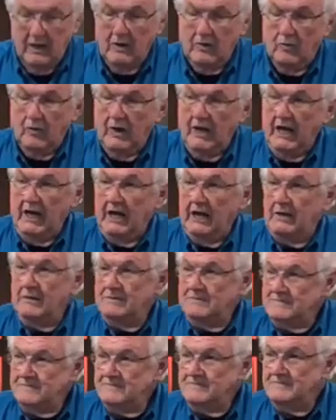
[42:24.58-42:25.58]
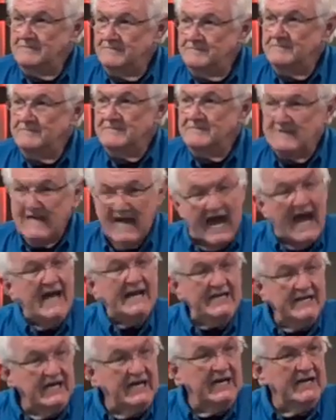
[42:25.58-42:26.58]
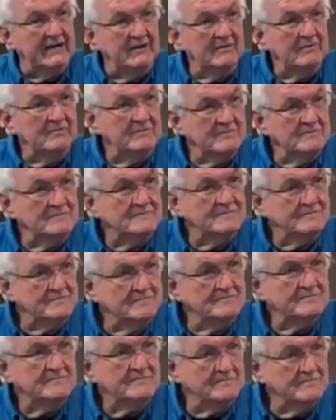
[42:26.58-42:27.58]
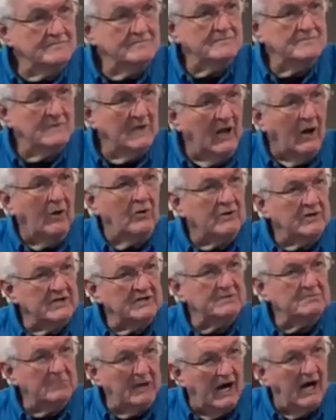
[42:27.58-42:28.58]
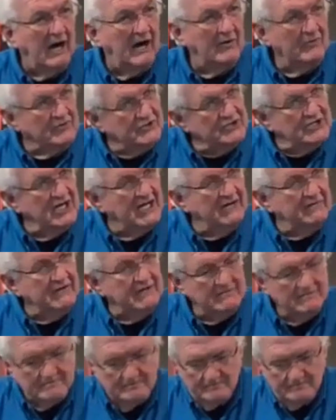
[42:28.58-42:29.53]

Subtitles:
Well, I did long as Pa was living.